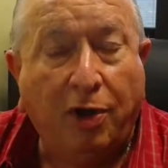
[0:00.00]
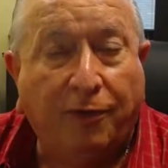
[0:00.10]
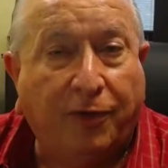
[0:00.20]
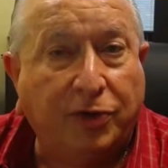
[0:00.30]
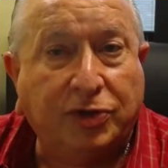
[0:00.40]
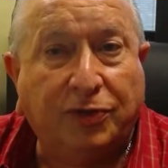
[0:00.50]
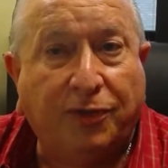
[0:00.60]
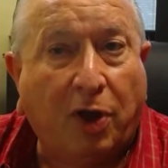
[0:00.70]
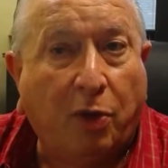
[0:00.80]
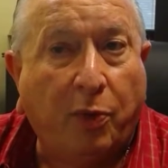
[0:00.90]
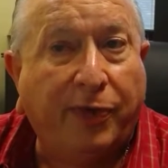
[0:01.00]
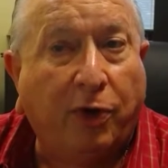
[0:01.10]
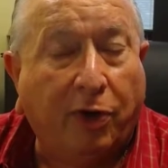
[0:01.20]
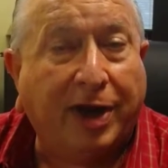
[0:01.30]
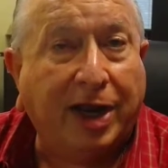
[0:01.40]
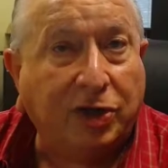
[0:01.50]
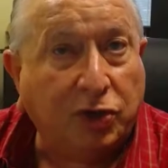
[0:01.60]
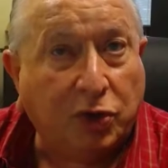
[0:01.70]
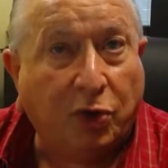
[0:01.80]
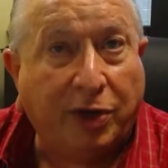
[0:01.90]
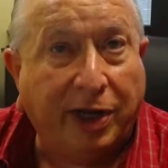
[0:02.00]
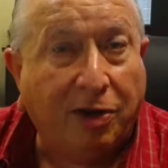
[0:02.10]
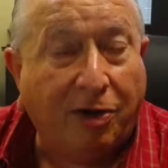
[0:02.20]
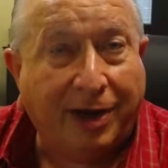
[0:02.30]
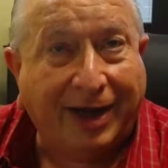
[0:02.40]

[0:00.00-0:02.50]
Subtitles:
first of all, when the hurricane's truly gone